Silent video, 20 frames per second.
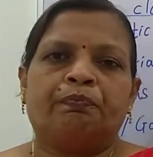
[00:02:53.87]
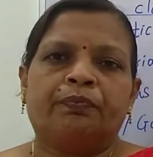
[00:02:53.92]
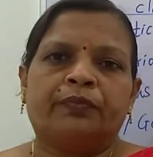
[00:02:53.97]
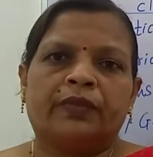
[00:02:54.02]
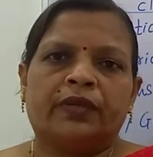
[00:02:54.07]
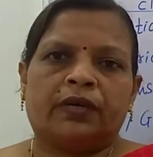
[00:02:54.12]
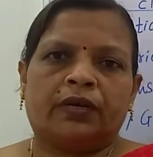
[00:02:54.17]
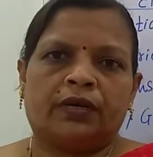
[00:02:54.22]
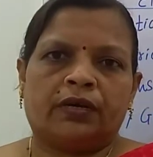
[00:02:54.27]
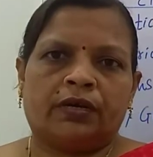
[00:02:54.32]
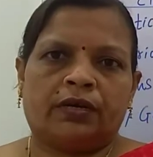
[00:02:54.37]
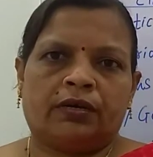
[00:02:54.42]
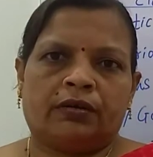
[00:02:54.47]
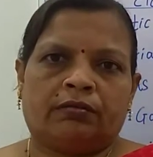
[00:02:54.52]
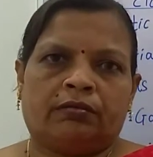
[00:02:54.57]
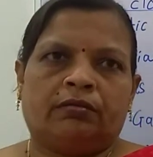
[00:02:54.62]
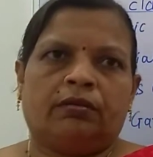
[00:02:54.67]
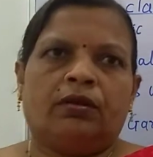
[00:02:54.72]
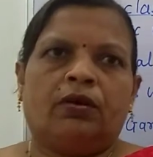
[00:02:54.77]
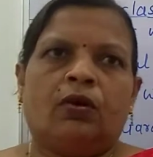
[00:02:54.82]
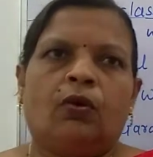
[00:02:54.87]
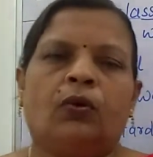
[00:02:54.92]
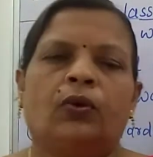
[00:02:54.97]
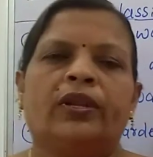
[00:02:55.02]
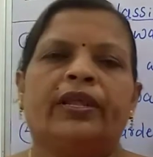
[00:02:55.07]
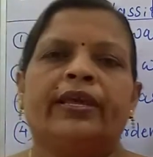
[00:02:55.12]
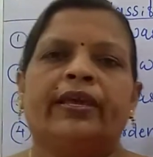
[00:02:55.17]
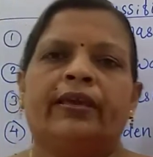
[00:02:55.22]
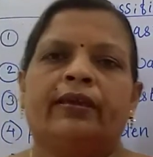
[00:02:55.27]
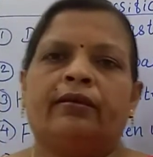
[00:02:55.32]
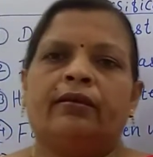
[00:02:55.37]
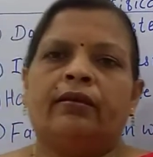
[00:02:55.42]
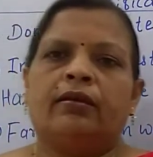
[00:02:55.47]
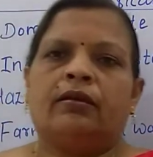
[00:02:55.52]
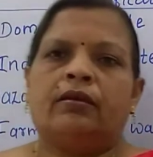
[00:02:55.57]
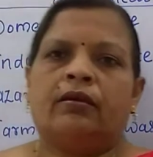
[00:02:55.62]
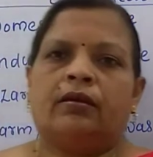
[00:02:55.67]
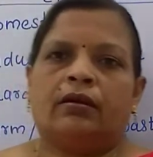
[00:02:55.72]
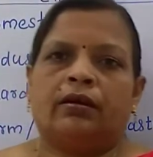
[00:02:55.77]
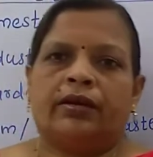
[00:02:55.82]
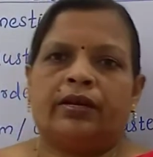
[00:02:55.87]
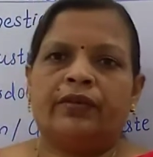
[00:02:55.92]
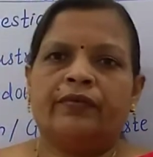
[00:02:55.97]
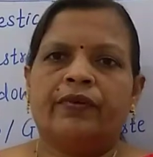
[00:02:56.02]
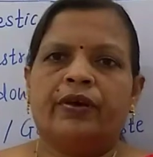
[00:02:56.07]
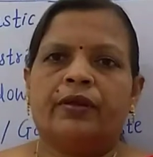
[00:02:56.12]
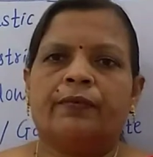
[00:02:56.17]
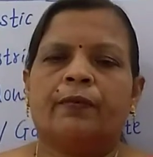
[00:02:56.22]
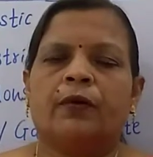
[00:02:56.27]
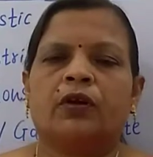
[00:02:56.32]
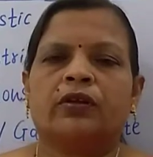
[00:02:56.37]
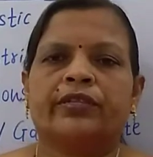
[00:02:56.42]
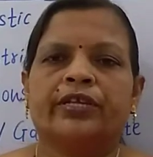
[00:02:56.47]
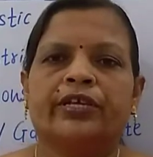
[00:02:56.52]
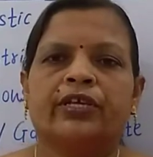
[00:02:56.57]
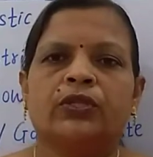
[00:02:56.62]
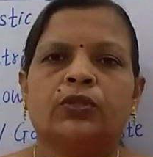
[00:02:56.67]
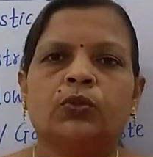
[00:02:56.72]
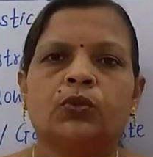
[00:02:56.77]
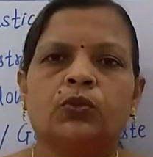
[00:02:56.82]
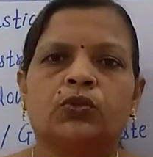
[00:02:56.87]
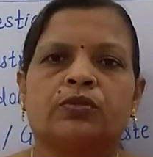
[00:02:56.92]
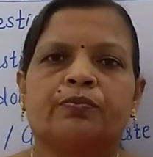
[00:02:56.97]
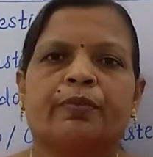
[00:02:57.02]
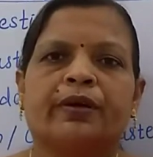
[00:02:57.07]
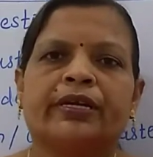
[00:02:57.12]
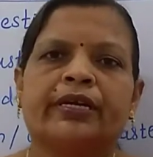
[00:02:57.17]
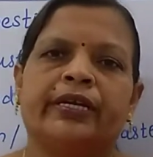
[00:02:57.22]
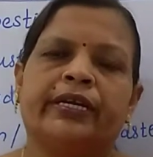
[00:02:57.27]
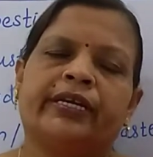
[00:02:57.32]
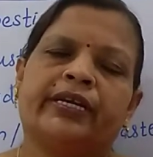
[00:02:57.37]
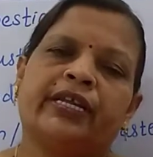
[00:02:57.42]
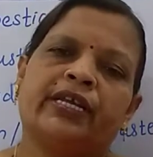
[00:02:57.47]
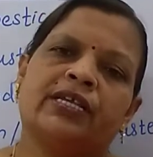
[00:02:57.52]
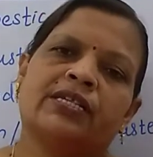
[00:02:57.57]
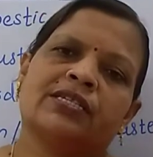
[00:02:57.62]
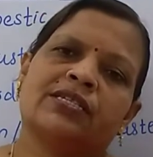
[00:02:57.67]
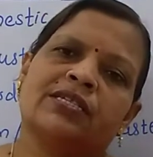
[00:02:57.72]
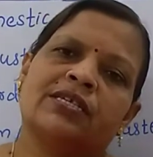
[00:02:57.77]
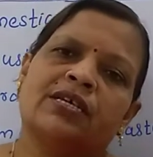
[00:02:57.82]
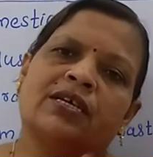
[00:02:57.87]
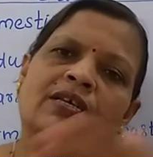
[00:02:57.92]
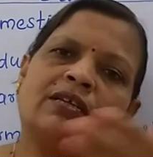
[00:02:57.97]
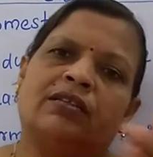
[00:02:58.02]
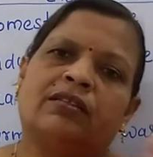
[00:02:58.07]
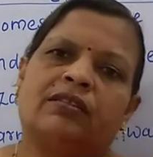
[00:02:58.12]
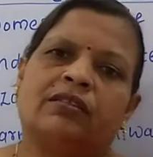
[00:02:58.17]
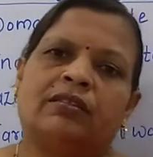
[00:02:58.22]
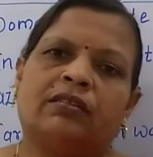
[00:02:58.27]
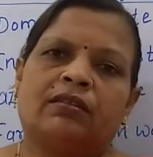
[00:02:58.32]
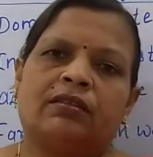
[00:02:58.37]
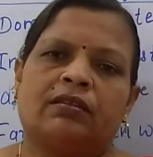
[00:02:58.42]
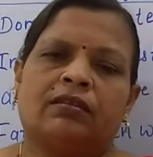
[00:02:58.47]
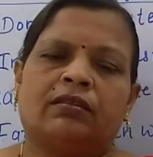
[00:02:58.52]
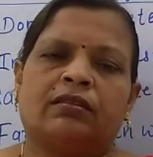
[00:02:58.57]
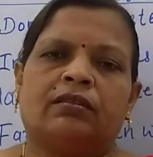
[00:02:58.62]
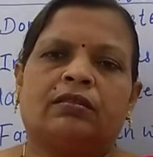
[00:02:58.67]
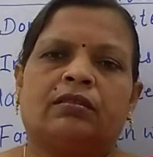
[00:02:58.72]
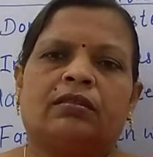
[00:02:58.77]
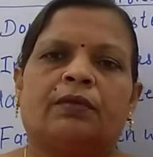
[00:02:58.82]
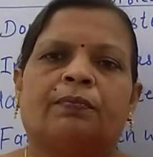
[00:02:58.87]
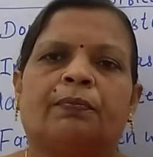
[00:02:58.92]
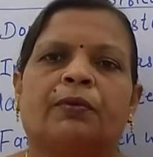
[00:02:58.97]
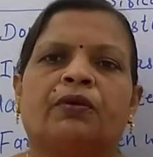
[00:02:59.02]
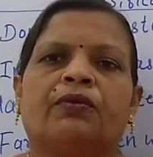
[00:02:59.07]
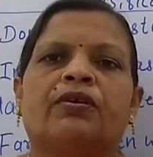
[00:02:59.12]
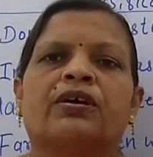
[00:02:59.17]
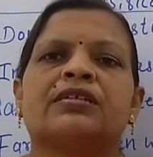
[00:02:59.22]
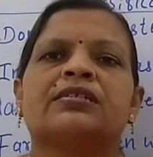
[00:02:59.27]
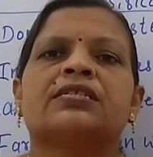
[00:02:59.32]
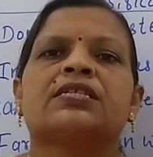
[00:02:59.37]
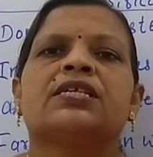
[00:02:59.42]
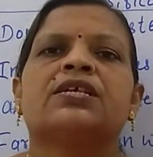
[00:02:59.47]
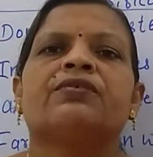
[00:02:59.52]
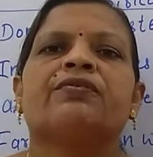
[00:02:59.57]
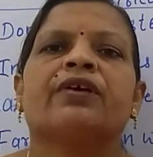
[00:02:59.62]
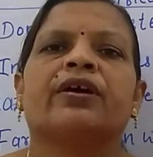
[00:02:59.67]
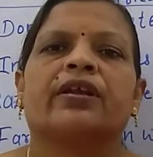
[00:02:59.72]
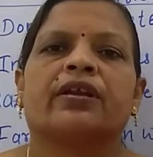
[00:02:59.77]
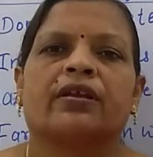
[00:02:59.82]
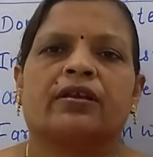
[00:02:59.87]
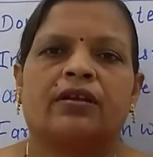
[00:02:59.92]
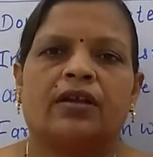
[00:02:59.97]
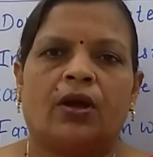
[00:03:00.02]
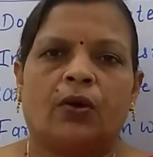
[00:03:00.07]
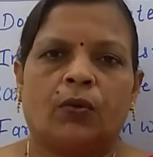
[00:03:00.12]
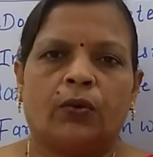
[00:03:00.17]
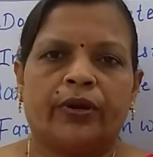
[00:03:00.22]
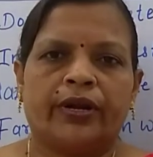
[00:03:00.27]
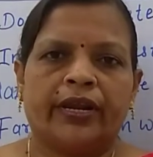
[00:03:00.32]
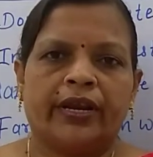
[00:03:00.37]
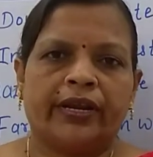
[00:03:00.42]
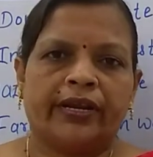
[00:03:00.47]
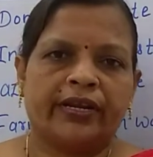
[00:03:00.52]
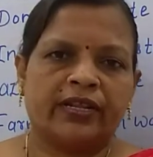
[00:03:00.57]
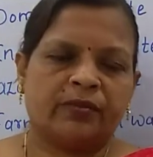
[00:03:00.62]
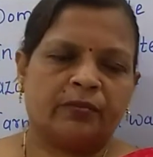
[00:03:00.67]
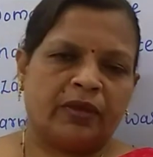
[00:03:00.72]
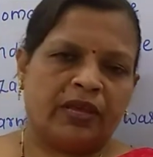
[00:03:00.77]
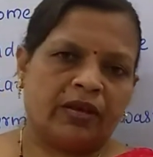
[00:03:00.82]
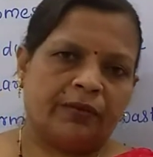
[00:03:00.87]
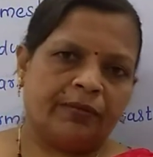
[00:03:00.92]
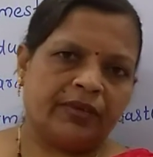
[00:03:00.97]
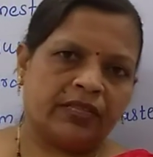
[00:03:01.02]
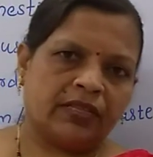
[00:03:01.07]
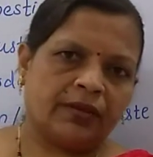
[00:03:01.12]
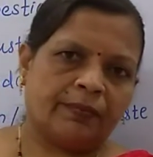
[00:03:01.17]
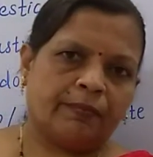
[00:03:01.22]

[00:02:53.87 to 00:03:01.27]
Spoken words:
holy river for the Hindus, but it is the pure sewer. Nowadays it is becoming the